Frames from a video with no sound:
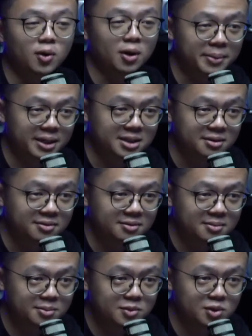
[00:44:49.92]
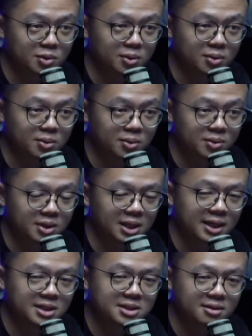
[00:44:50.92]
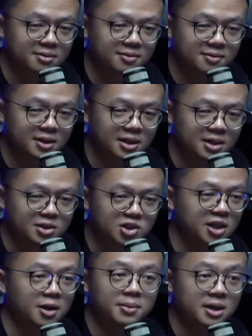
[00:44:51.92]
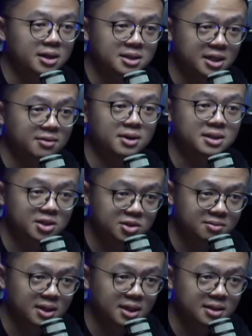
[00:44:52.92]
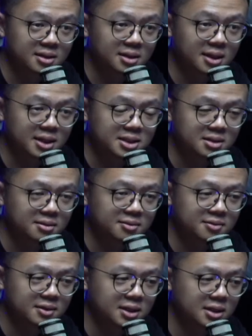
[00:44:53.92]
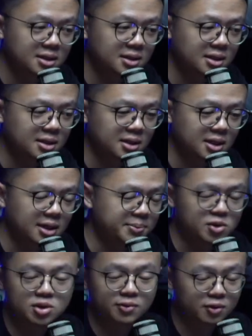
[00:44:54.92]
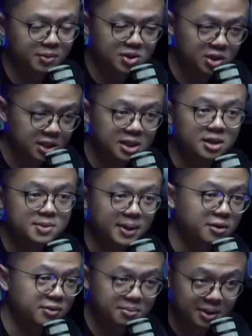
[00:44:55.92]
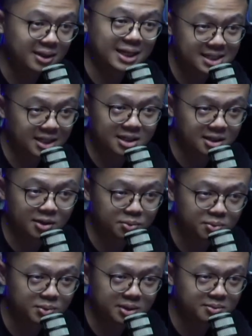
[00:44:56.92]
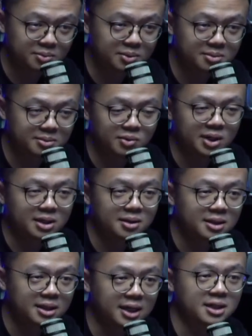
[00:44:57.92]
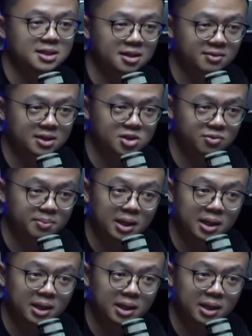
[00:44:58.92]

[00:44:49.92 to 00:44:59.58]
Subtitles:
more competitive. So the likes of China may take advantage of that. The likes of, I'm not sure if you mentioned India as part of it, but let's say India, right? They can take advantage of it